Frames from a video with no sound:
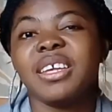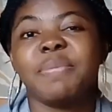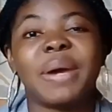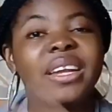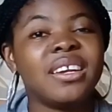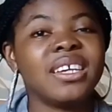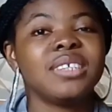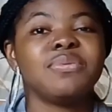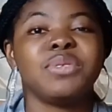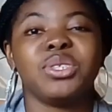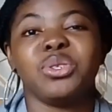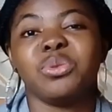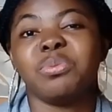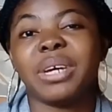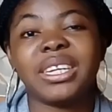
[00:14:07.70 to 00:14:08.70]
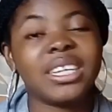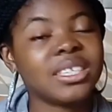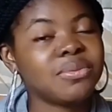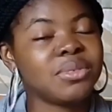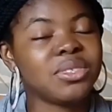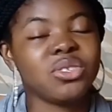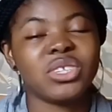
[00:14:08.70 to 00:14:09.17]
my next
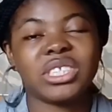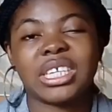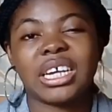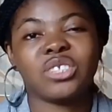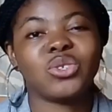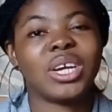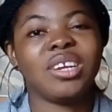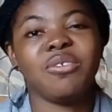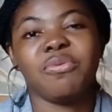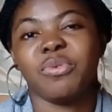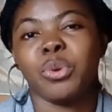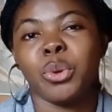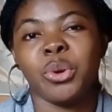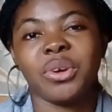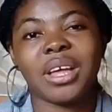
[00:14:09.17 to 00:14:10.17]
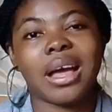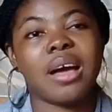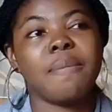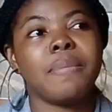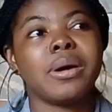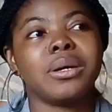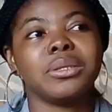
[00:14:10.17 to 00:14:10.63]
video is actually vlog
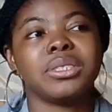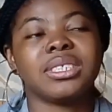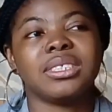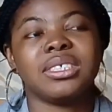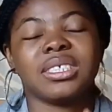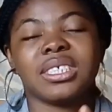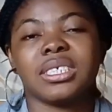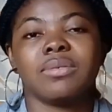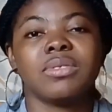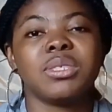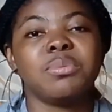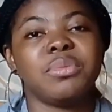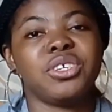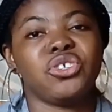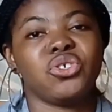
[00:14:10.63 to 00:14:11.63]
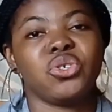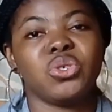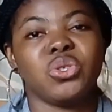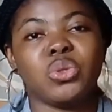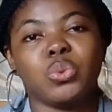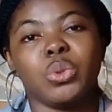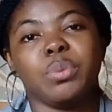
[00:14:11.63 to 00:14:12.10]
about the safety
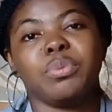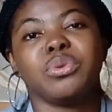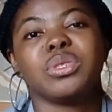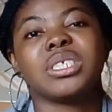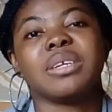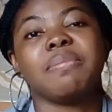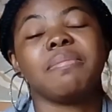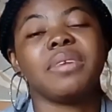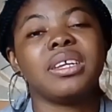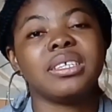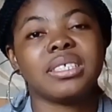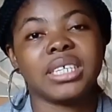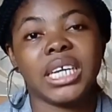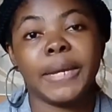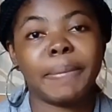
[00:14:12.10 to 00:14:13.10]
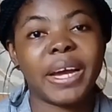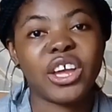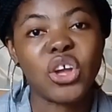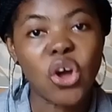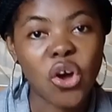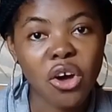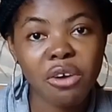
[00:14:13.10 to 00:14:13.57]
measures we put in place in my
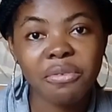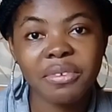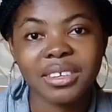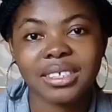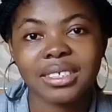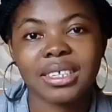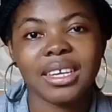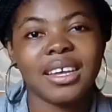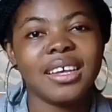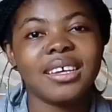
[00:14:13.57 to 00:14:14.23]
office.